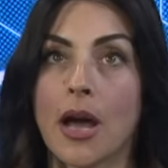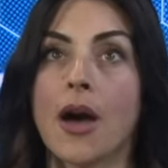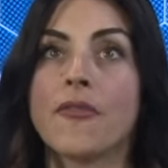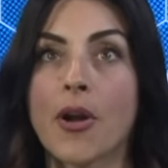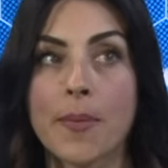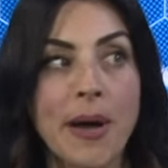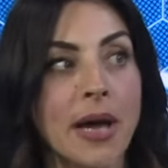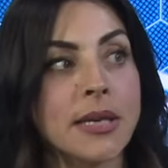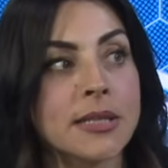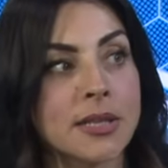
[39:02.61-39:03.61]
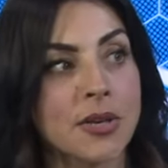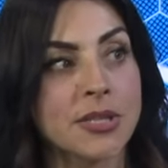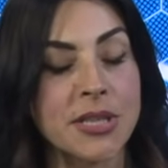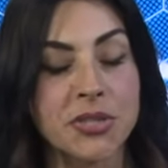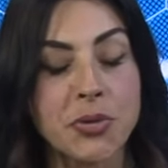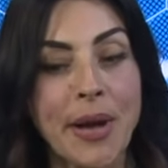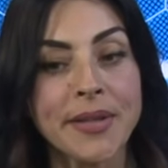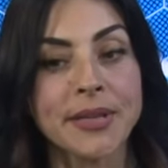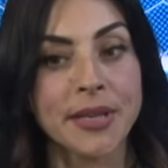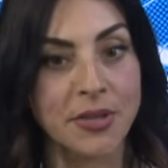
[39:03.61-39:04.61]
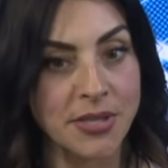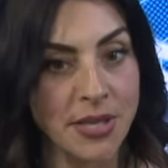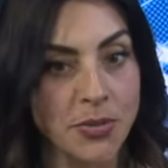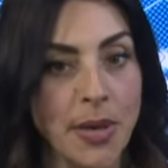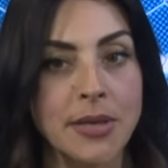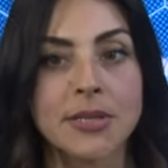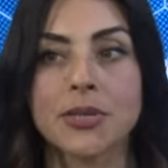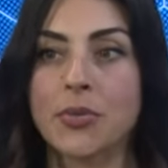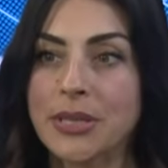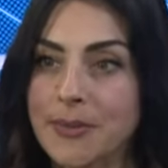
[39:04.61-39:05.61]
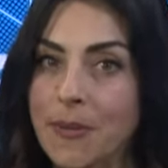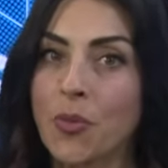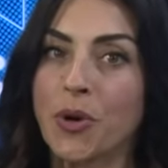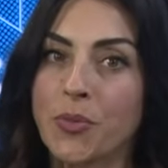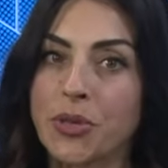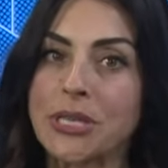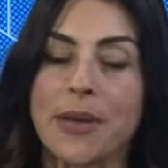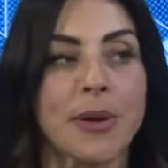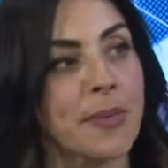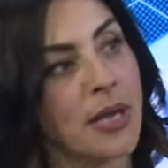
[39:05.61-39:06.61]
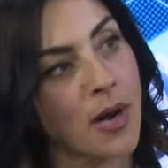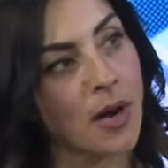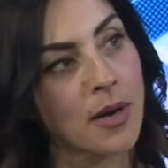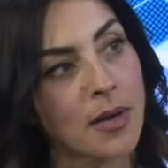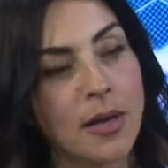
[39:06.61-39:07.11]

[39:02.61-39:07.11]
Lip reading: of our bodies and our sensuality and our sexuality. So we spend more and more time up here.